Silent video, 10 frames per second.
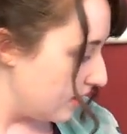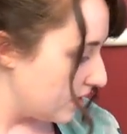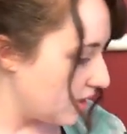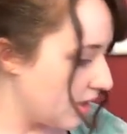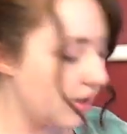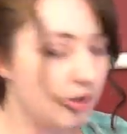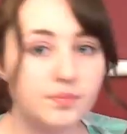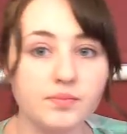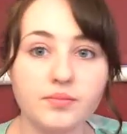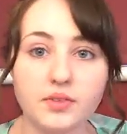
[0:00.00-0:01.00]
So
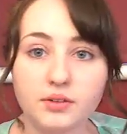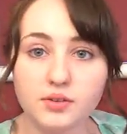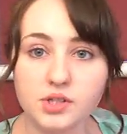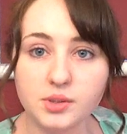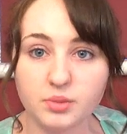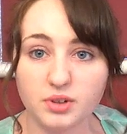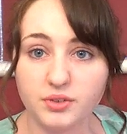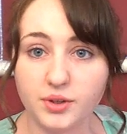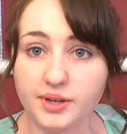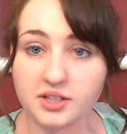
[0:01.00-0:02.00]
I've also bought a
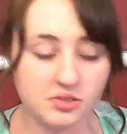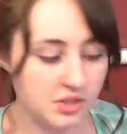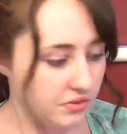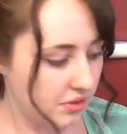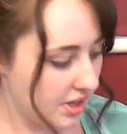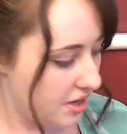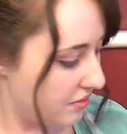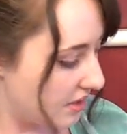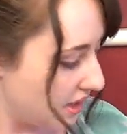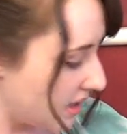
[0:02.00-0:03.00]
few extras for it
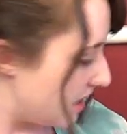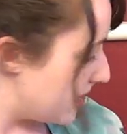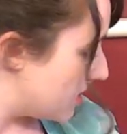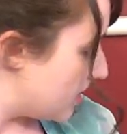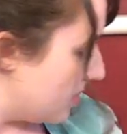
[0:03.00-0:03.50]
over the years.